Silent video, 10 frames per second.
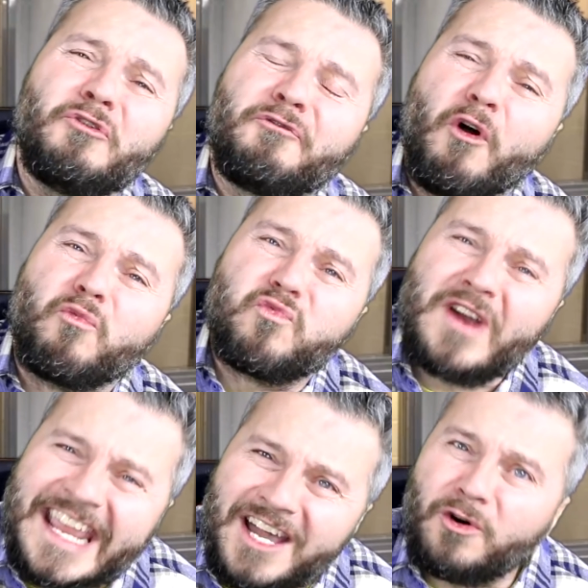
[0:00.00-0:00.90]
you for
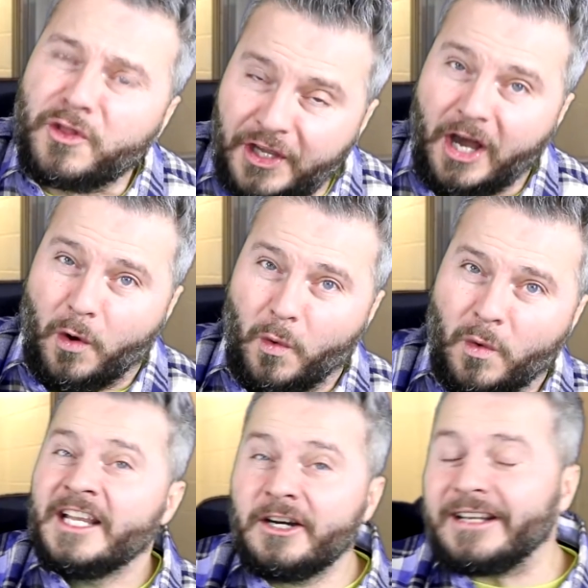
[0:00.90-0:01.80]
real, though?
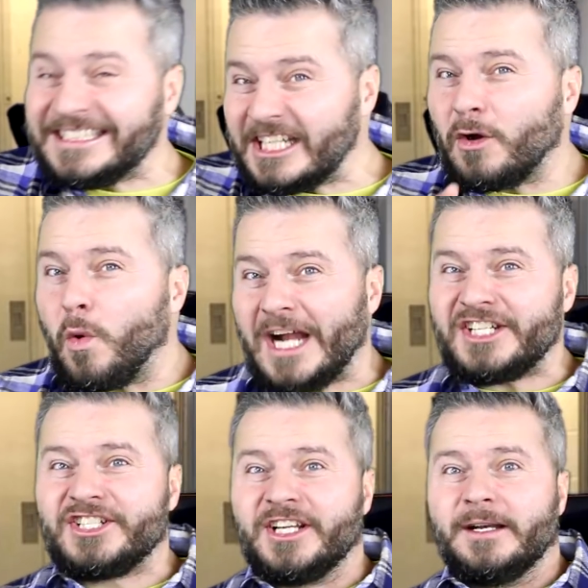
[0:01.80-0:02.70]
You know, that's a
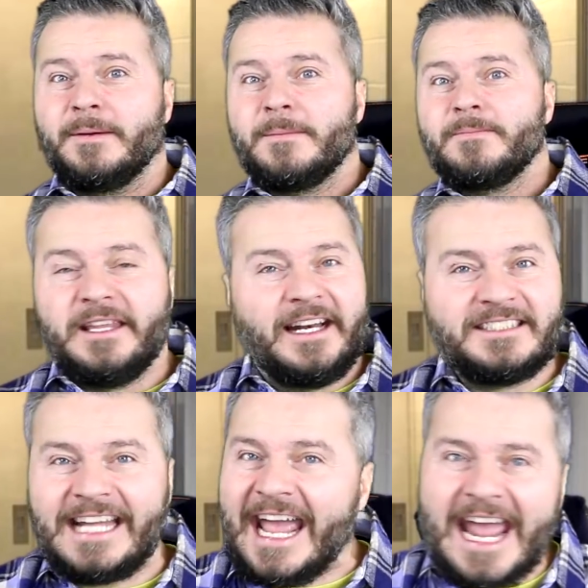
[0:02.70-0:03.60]
question that
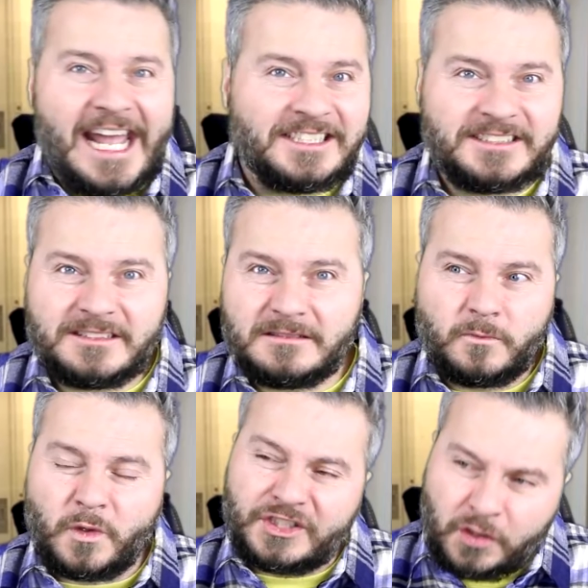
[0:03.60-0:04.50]
is asked
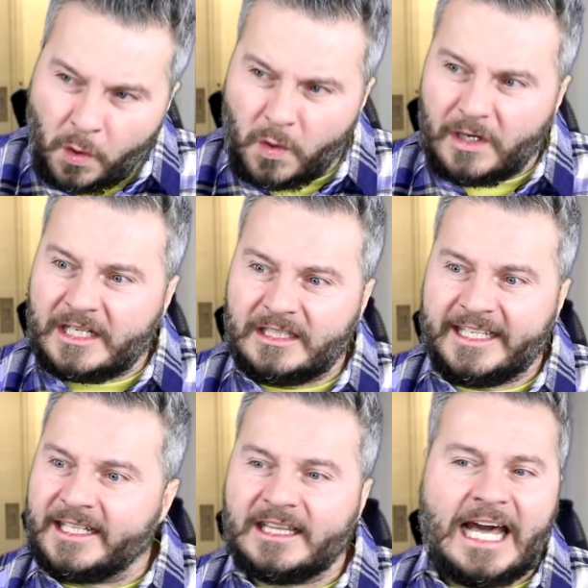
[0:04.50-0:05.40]

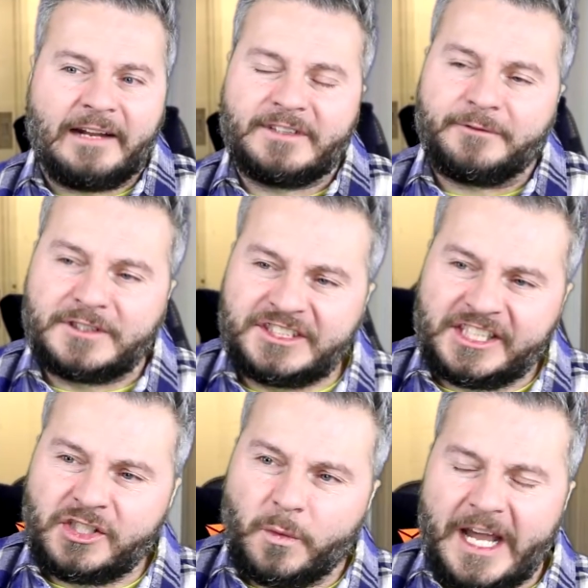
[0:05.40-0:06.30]
rhetorically in a lot of different
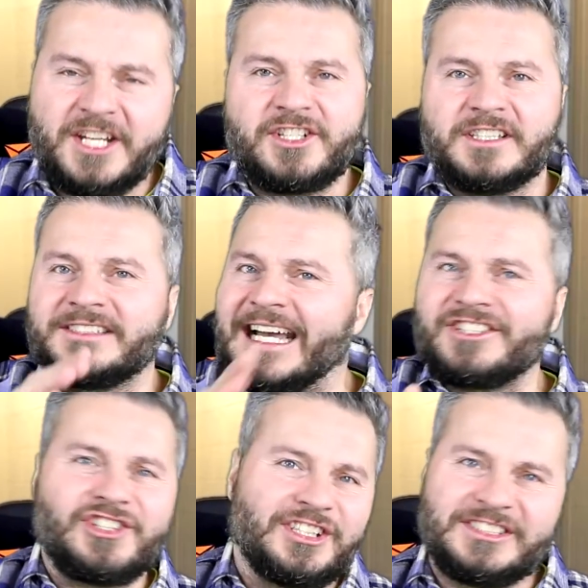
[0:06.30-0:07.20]
situations,
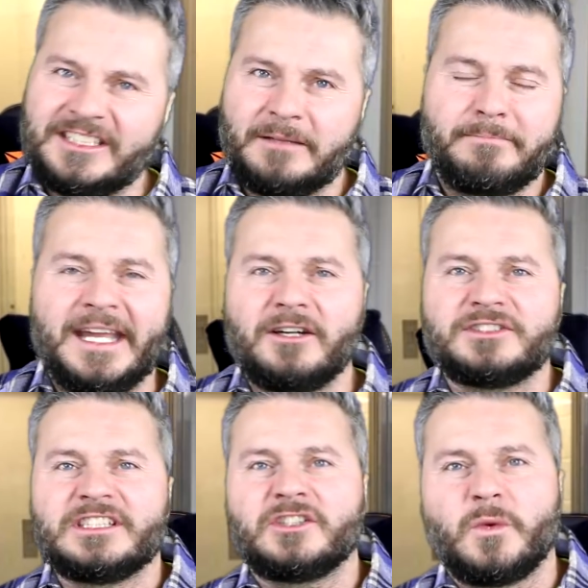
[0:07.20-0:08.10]
not just in the bail
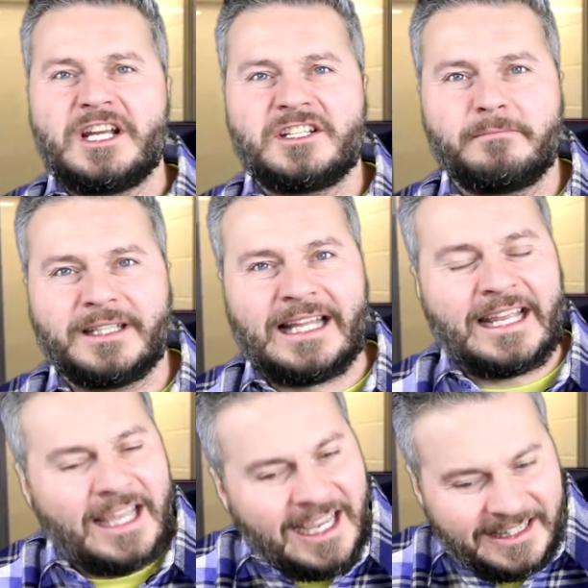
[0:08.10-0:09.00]
situation, but
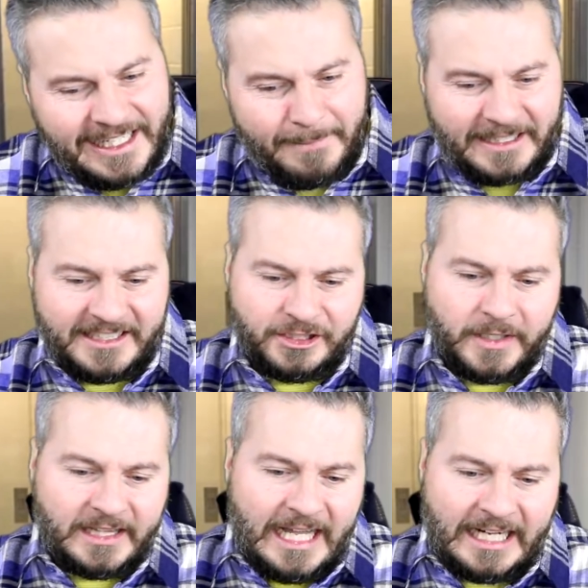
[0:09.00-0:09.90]
like, think about this. You
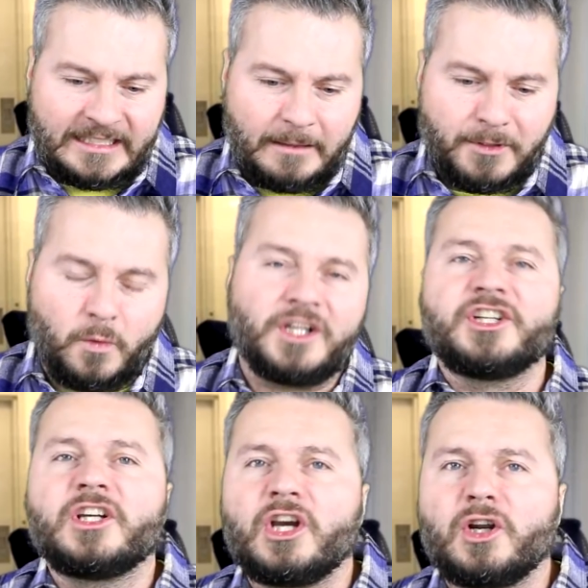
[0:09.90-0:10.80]
get locked up, you want
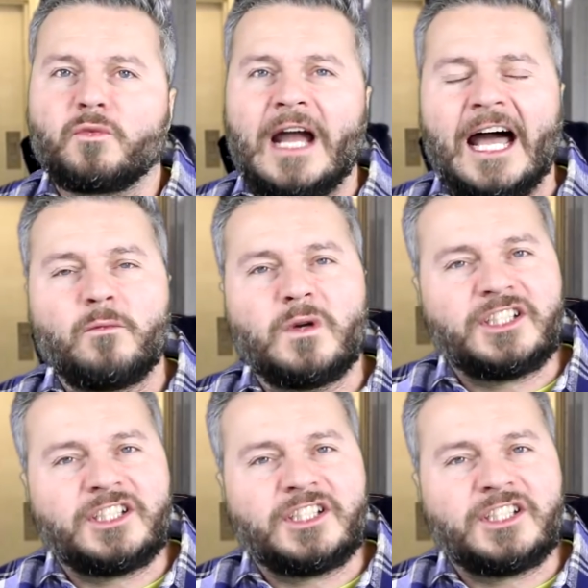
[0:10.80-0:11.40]
your girl to ride